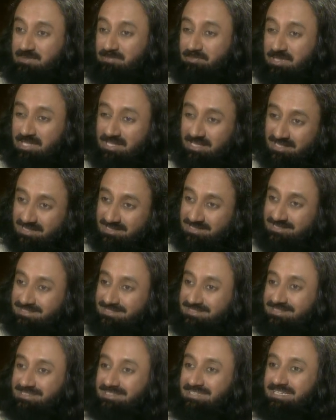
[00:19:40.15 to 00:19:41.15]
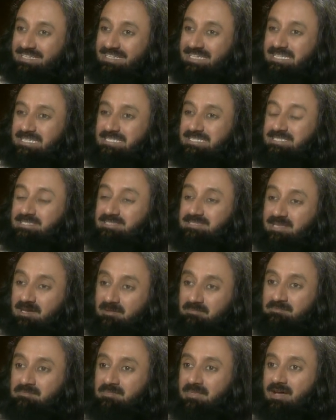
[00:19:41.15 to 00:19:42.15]
spirit,
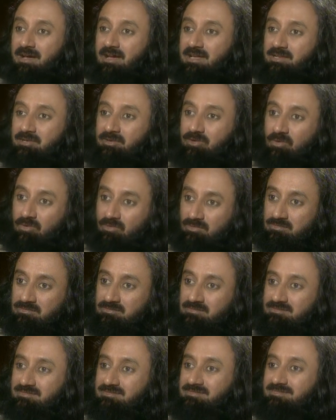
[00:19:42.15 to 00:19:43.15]
some unknown